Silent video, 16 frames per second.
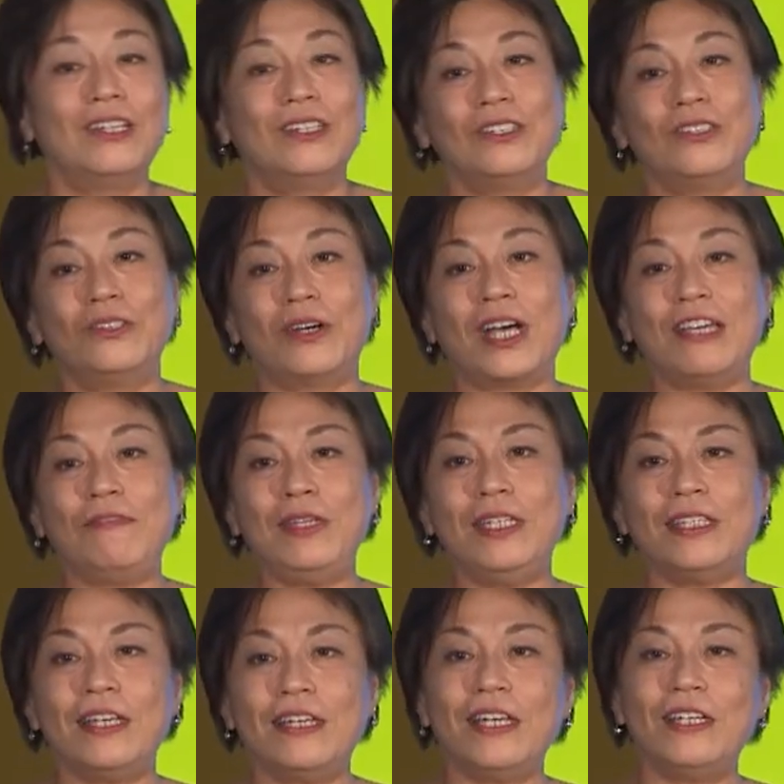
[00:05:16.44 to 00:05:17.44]
So I've
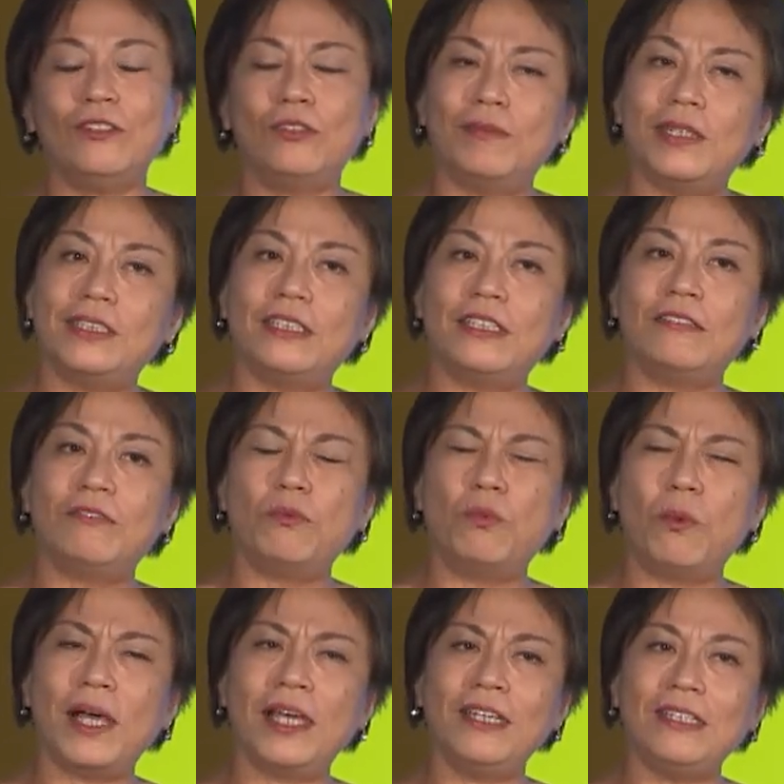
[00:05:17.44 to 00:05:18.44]
been thinking to myself,
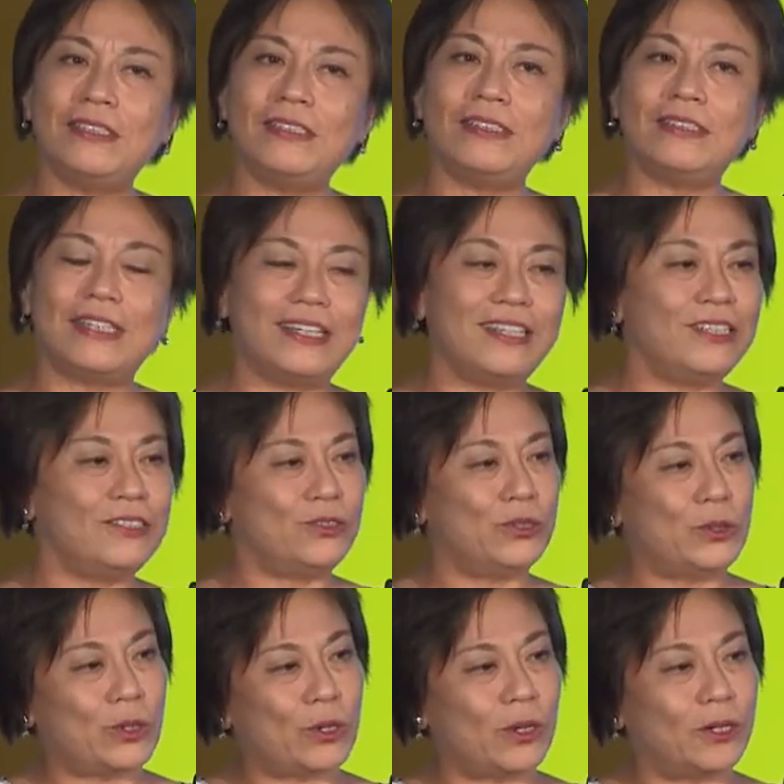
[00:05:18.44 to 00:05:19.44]
why is it taking
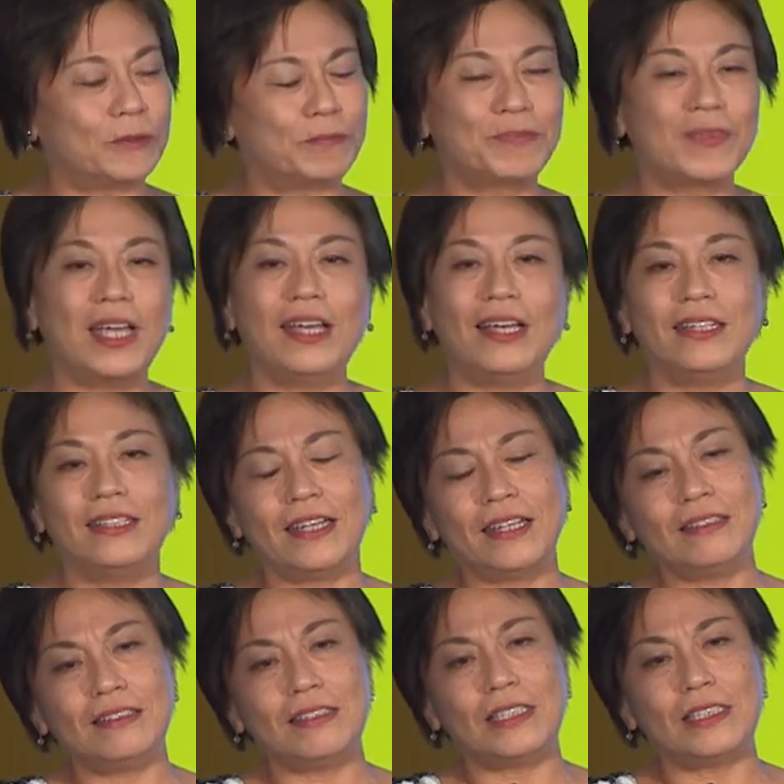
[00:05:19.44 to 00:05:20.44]
so long?
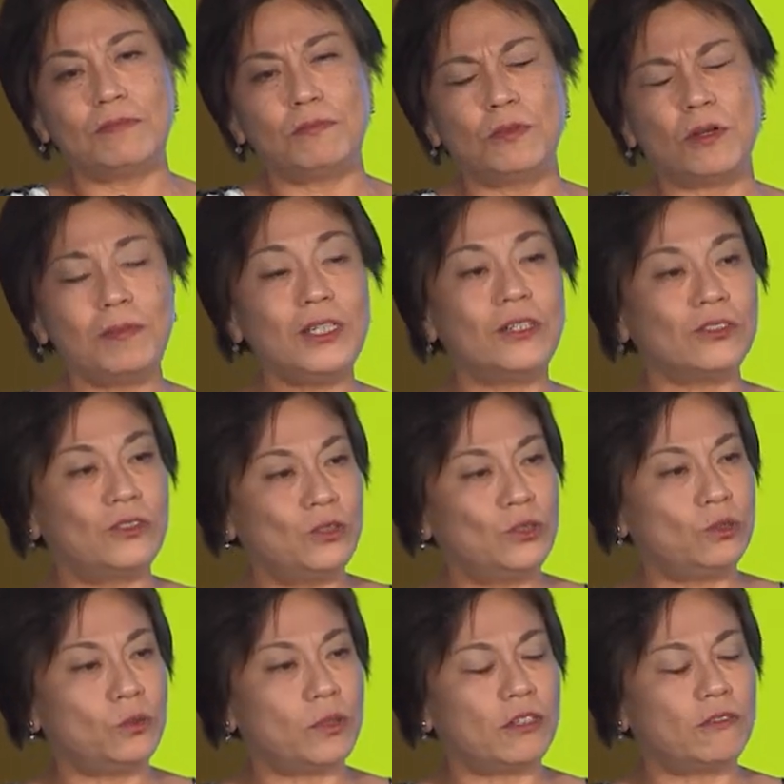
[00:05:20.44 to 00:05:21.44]
Then it's probably got to
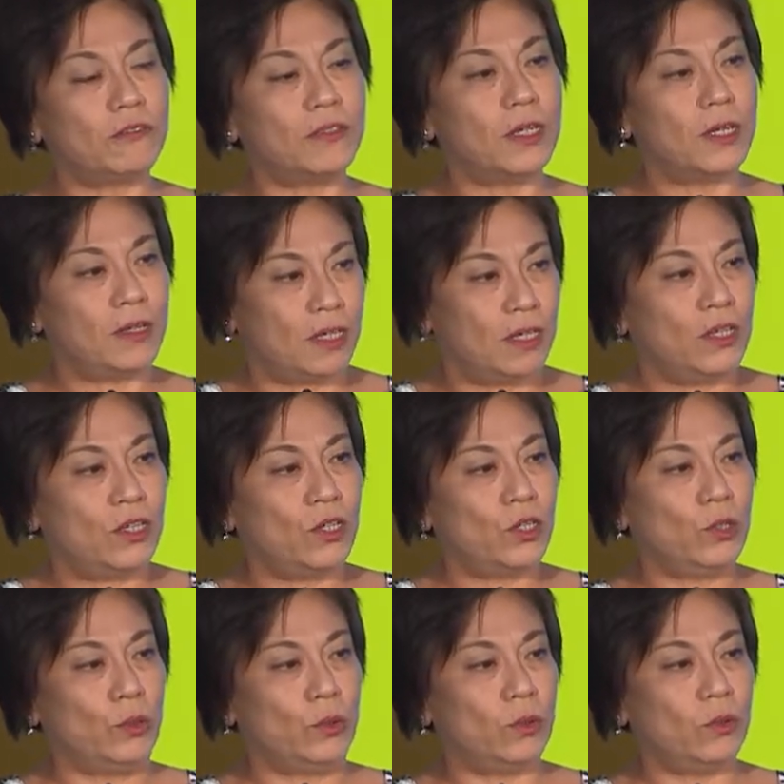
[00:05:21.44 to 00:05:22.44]
do with,
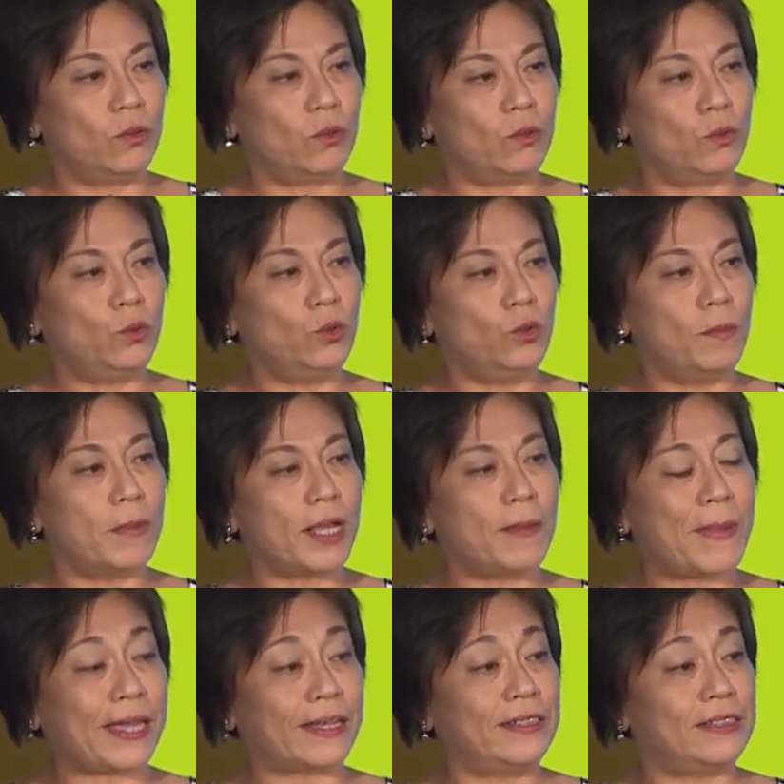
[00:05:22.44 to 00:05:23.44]
who my
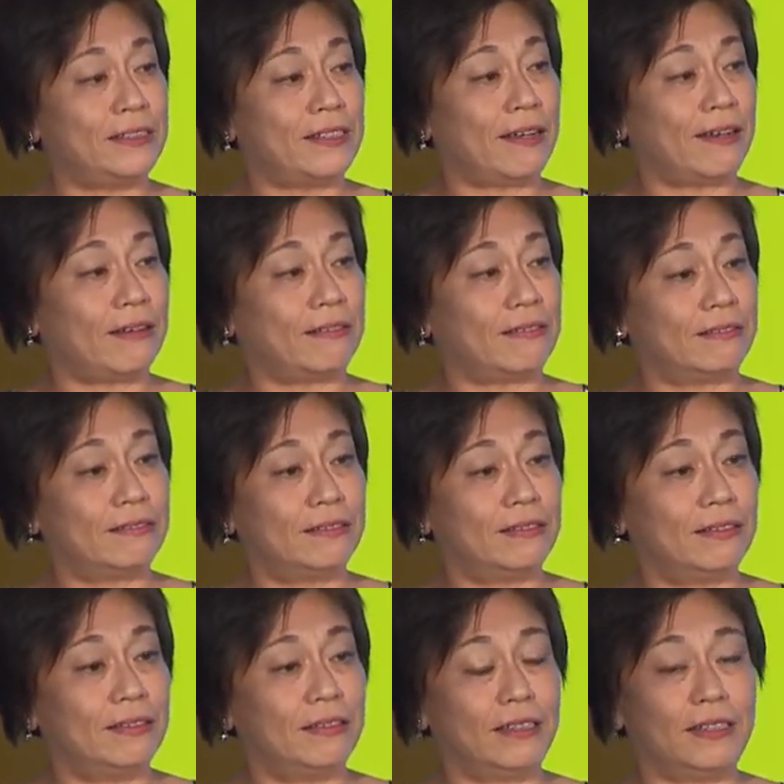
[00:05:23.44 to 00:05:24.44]
backers are.
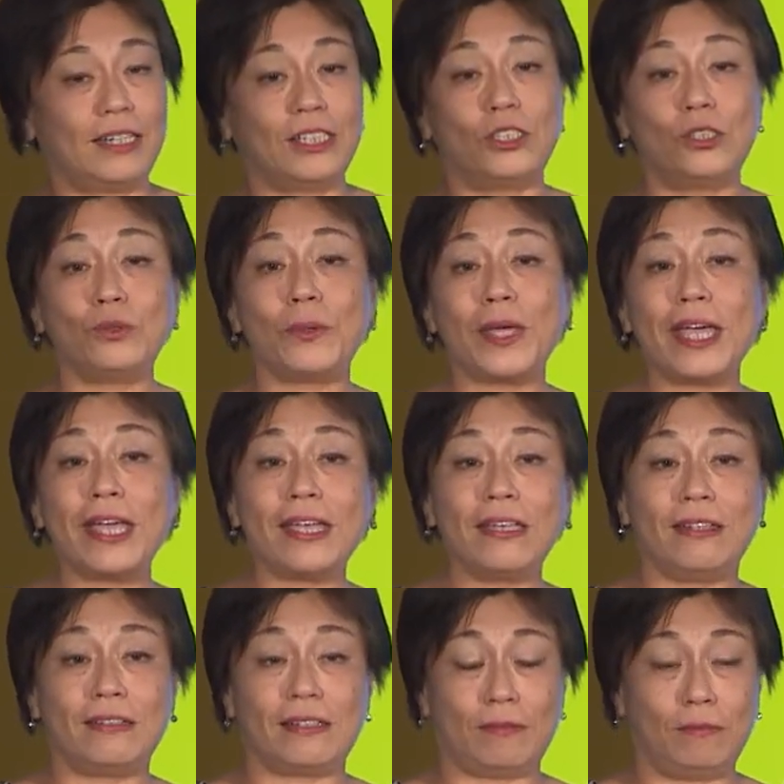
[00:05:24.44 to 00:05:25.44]
And I swear
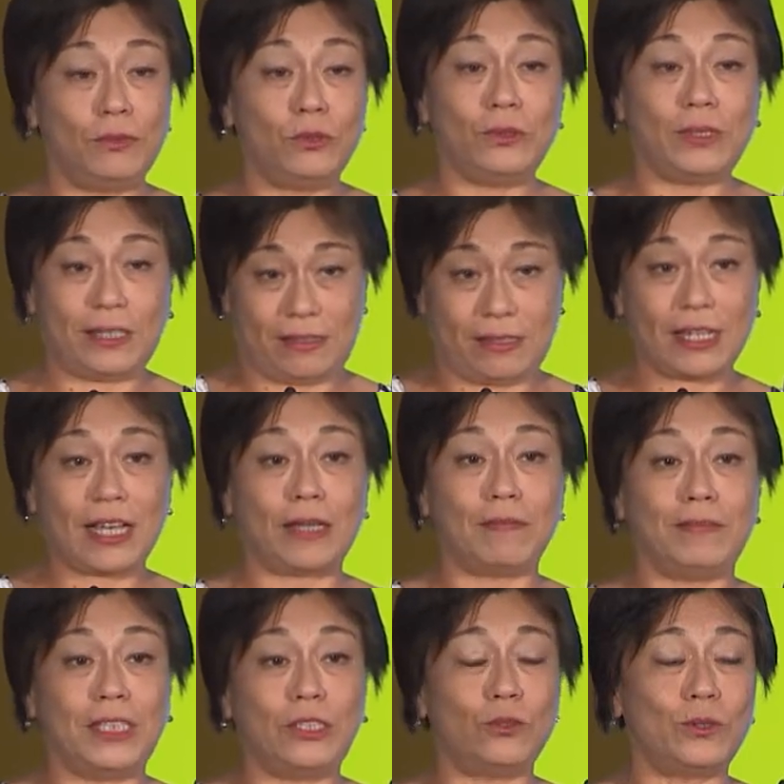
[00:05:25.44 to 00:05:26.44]
till I'm blue that
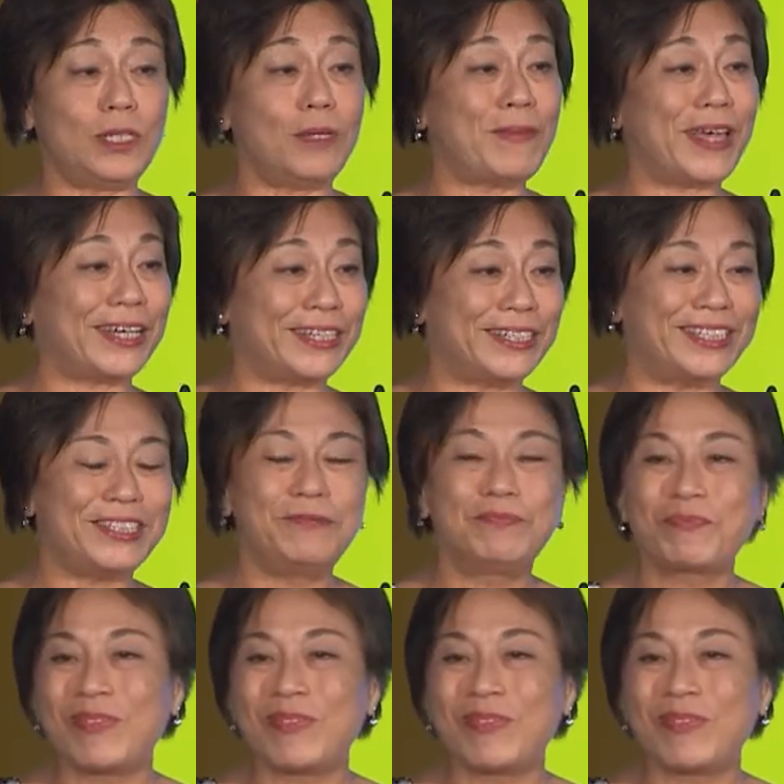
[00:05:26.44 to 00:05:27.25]
I'm the only backer.